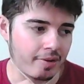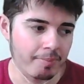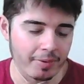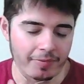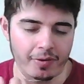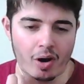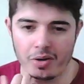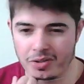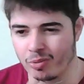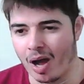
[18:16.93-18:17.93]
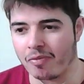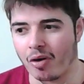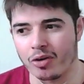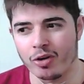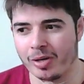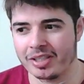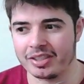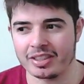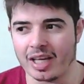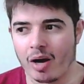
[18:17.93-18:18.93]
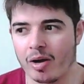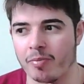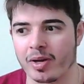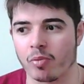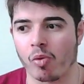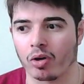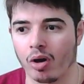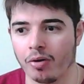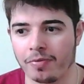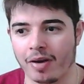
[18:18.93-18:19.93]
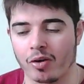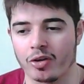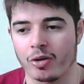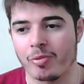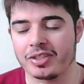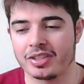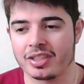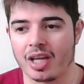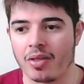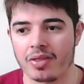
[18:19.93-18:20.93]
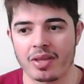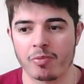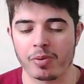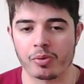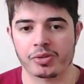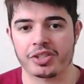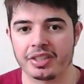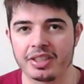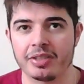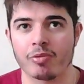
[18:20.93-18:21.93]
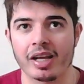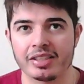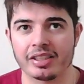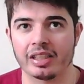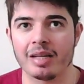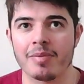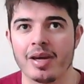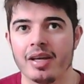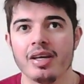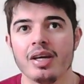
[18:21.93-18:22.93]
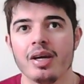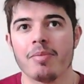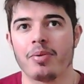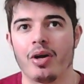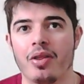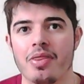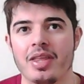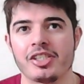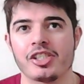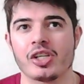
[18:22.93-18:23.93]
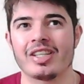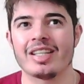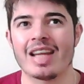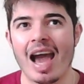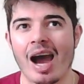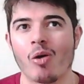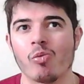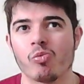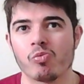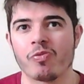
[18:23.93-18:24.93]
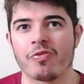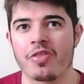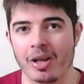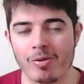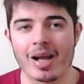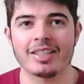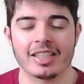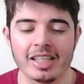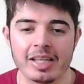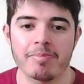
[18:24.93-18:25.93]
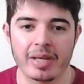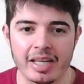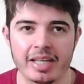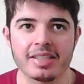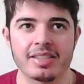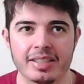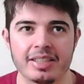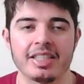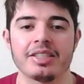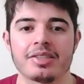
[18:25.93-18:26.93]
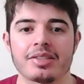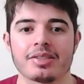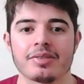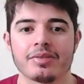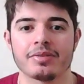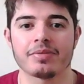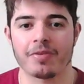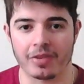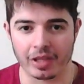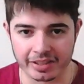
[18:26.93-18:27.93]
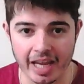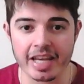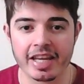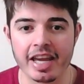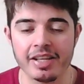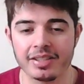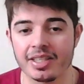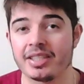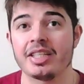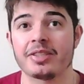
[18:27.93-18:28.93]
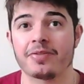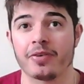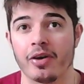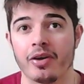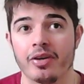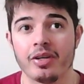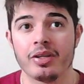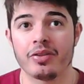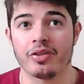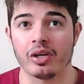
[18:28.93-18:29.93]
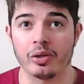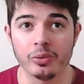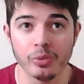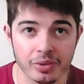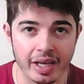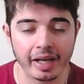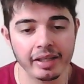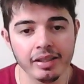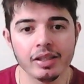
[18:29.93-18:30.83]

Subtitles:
But for Arsenal, I've got no reason to doubt it'll be a one-off. I've got no reason to doubt that they'll push City right to the limit. But this should now theoretically be City's for the taking, City's for the losing.